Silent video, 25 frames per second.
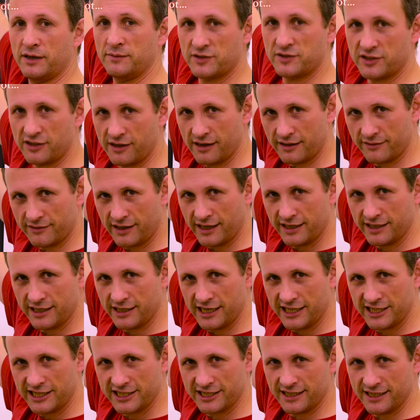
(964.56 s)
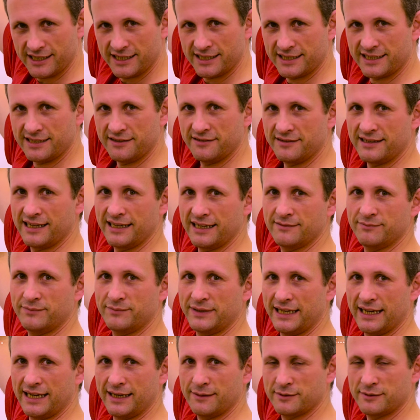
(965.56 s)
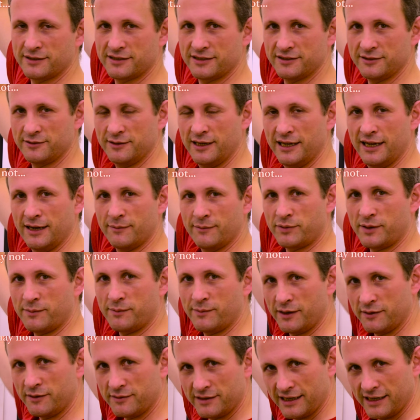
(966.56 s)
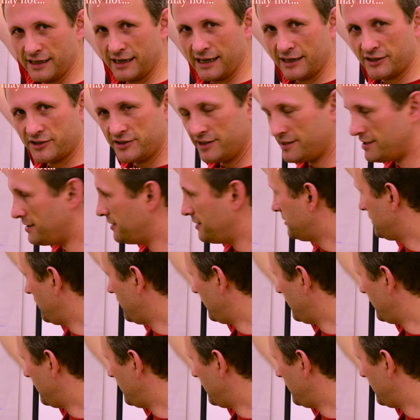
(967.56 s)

bremsstrahlung radiation to then be able to promote the electricity